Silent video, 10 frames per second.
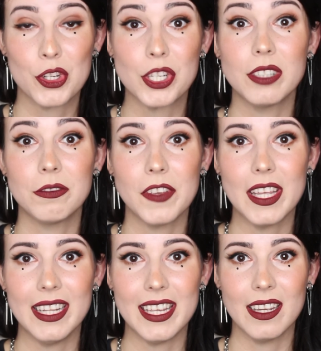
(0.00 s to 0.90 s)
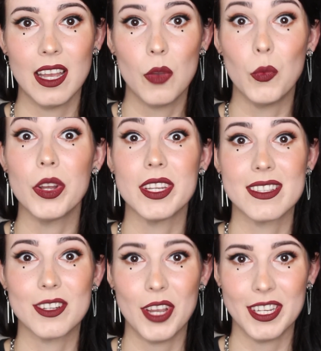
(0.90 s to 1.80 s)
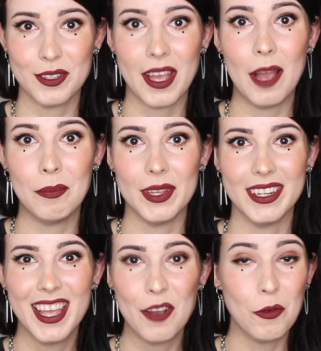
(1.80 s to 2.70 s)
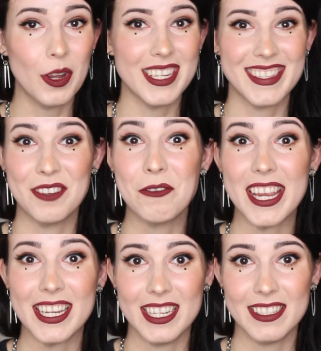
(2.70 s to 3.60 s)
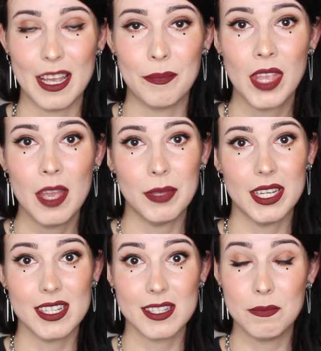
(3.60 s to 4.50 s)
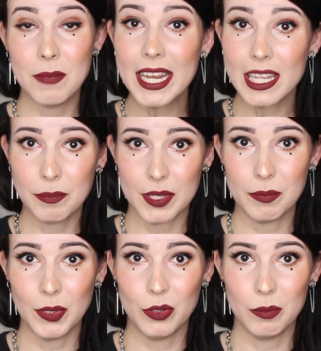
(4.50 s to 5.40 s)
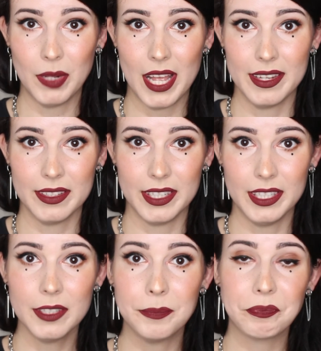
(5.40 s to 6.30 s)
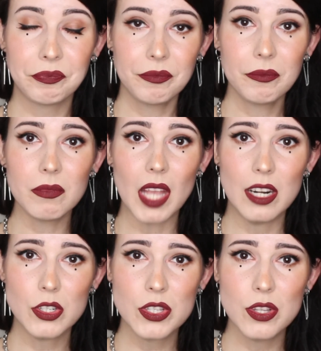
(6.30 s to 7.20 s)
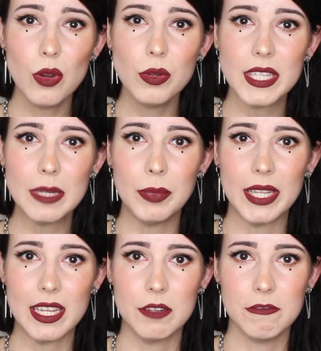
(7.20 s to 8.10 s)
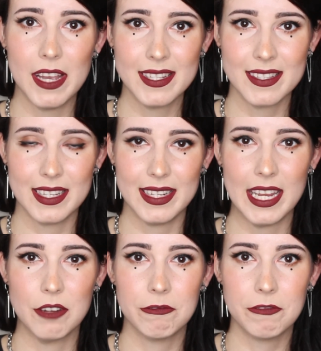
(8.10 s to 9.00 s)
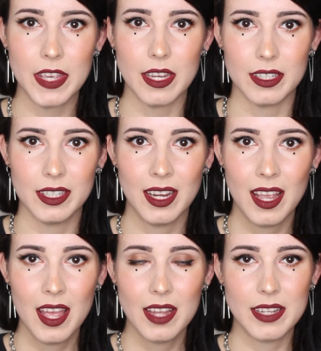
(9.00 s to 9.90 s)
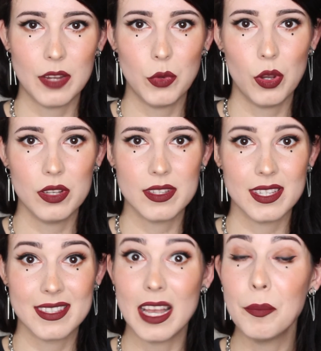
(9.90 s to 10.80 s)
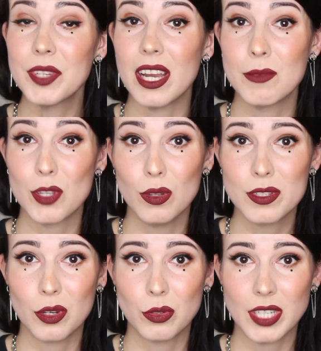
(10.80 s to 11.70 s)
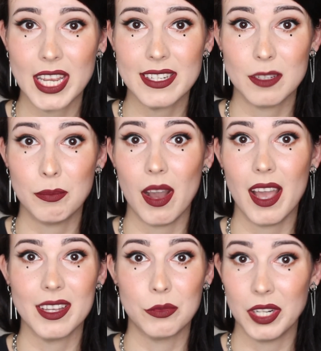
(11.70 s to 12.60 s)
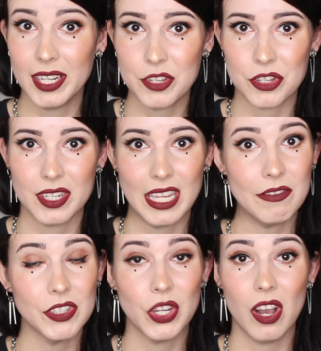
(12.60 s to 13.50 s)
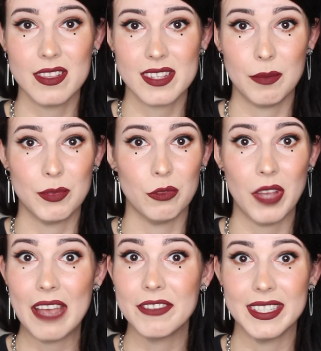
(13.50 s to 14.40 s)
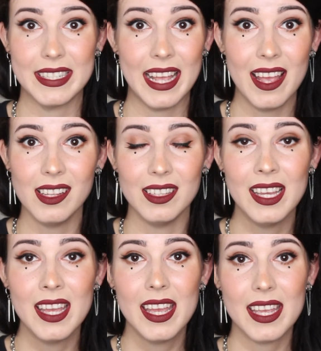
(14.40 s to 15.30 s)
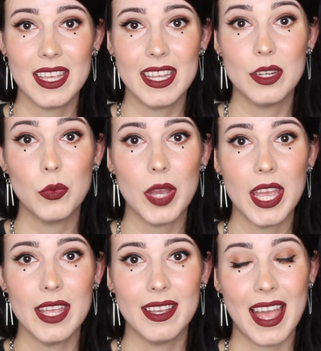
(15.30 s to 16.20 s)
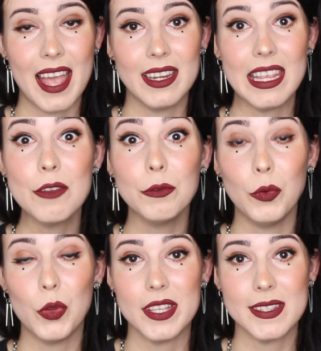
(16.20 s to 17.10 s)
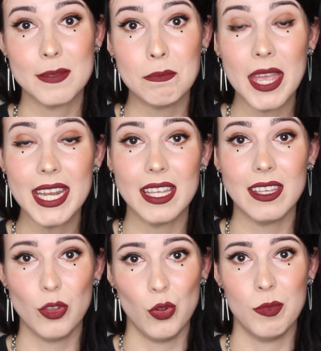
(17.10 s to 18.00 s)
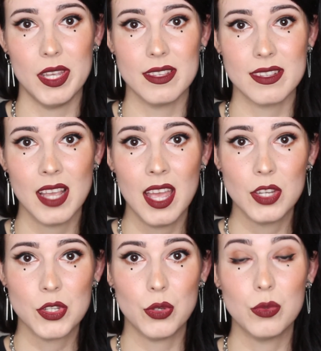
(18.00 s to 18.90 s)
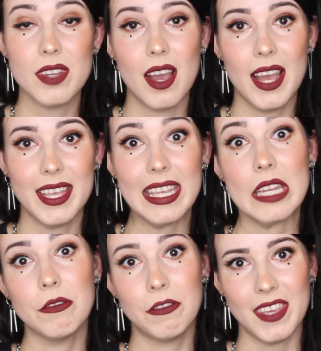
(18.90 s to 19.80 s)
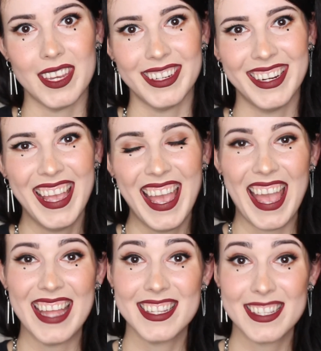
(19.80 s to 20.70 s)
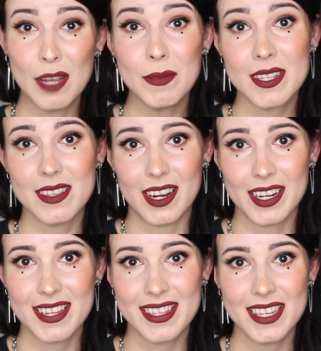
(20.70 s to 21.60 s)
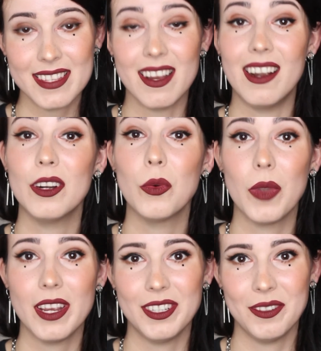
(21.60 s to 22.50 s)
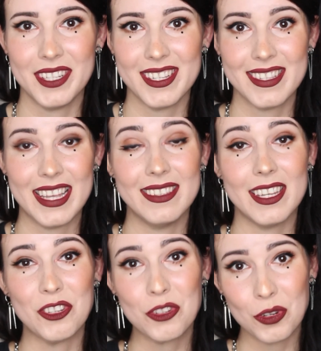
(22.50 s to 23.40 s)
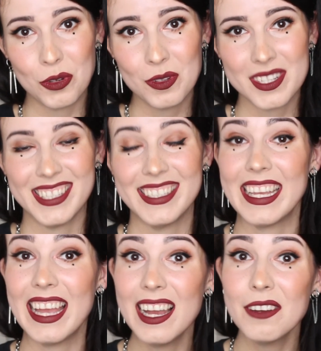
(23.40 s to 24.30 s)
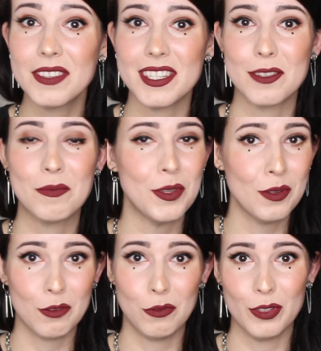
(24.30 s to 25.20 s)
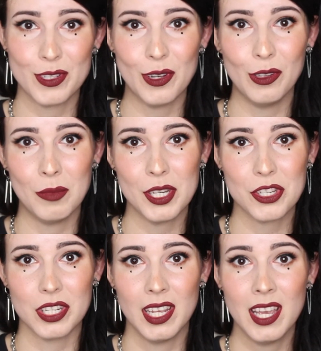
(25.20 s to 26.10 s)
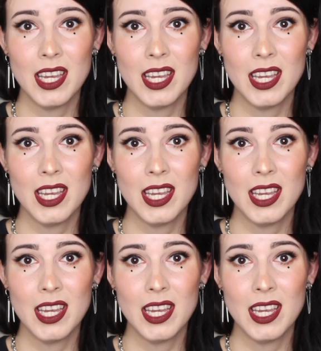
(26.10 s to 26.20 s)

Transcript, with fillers: sure feeling what is going to happen, what is awaiting them, because many people on planet Earth are so deeply invested in fear that was sometimes also created by religion. Even concept of heaven and hell in a way can influence many humans to die in fear, and some starseeds are aware of this and they choose and they have this beautiful soul mission